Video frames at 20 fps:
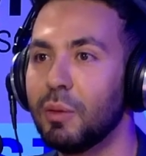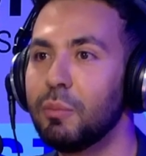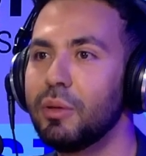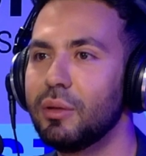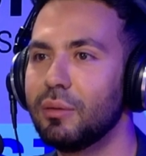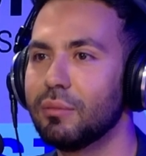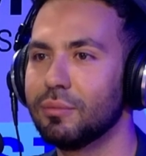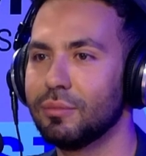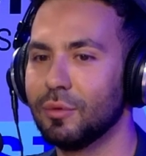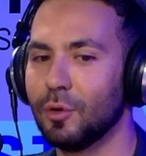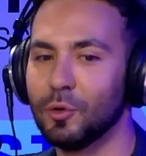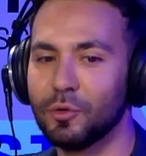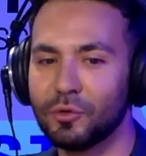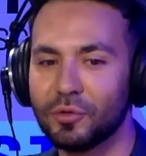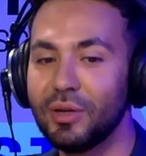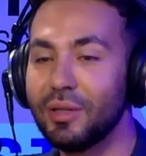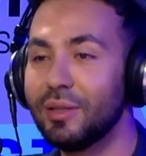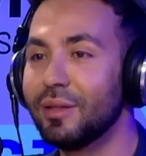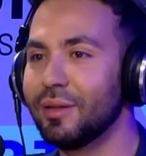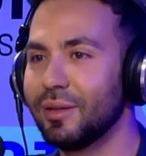Maybe
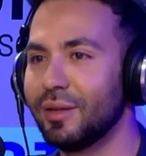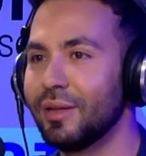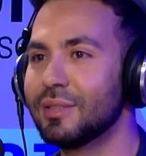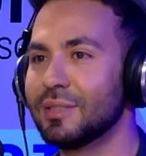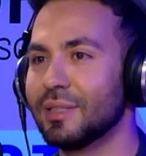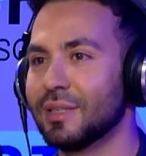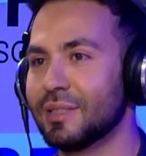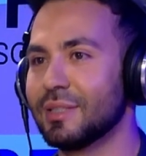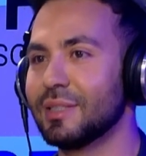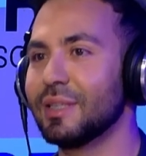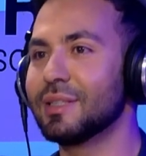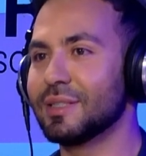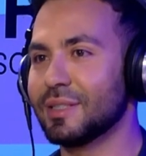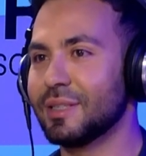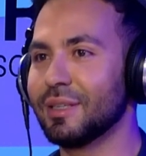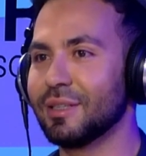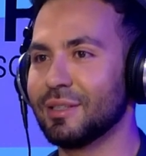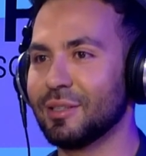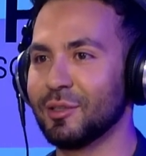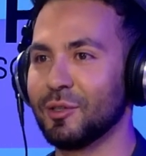already it's
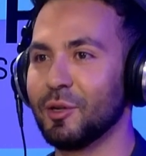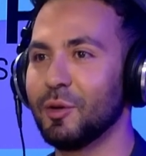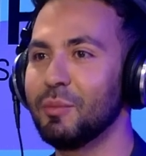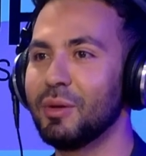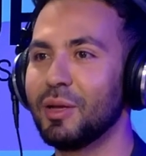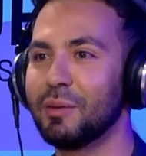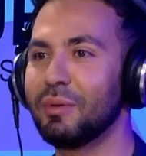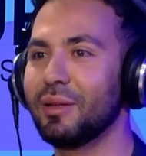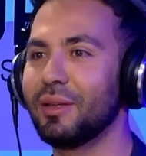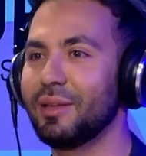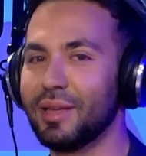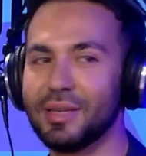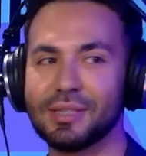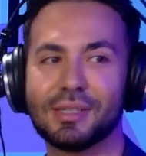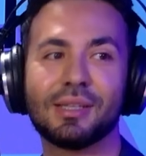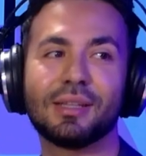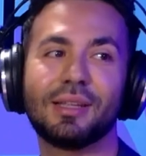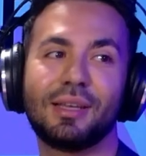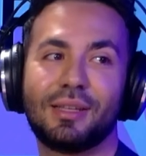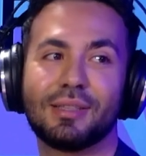existed, you know? Yeah, maybe
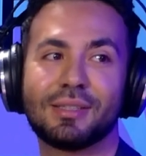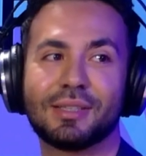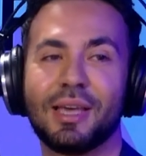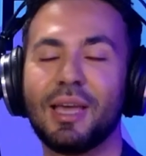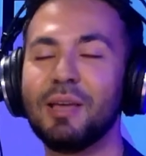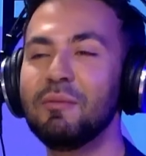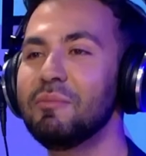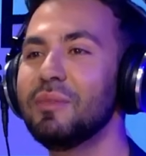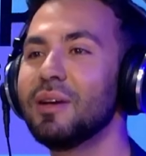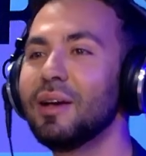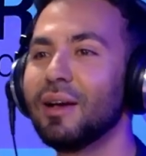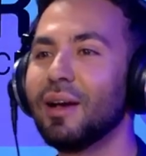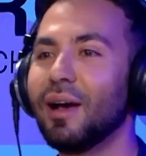yesterday it came.